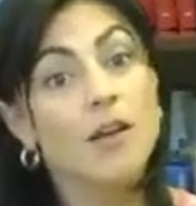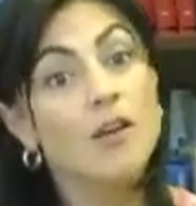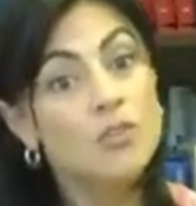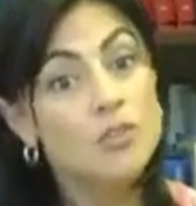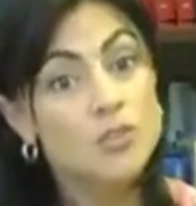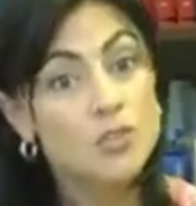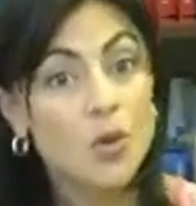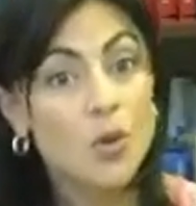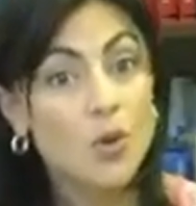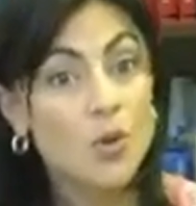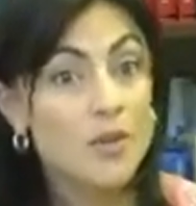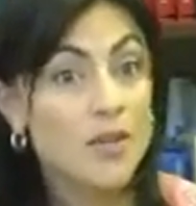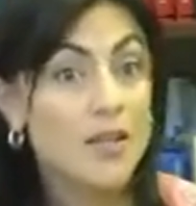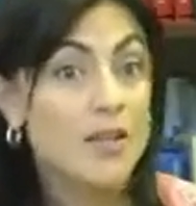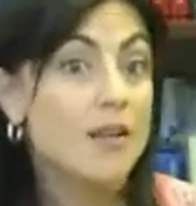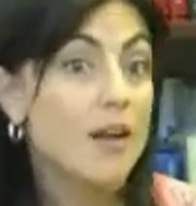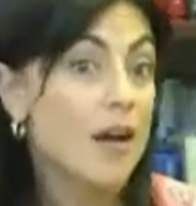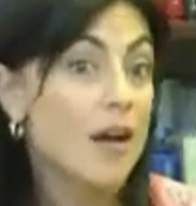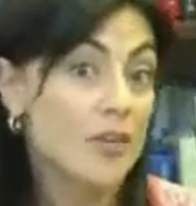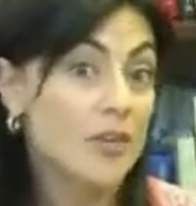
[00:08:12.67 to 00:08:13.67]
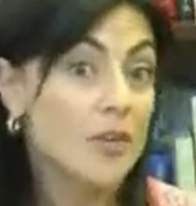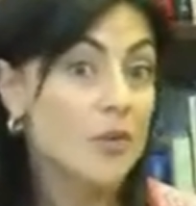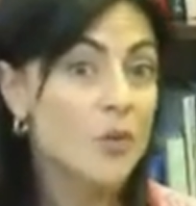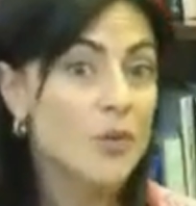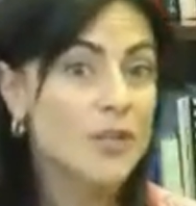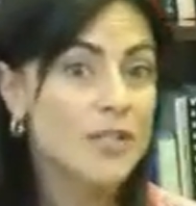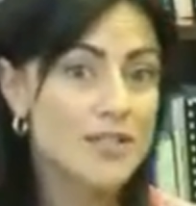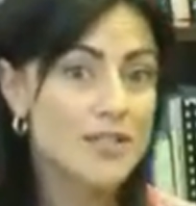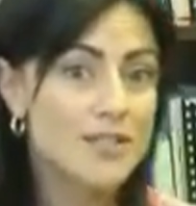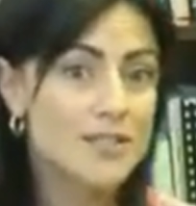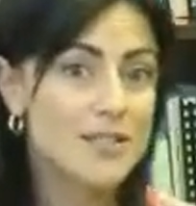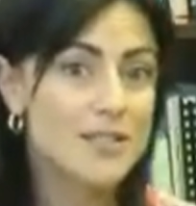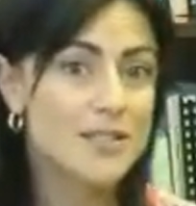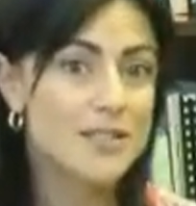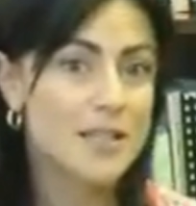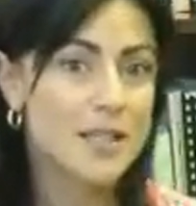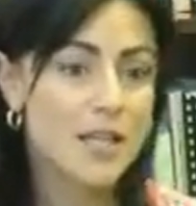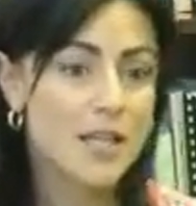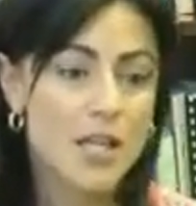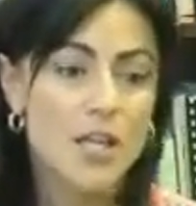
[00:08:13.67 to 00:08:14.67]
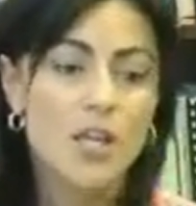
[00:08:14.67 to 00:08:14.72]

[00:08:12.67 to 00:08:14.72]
So did other witnesses.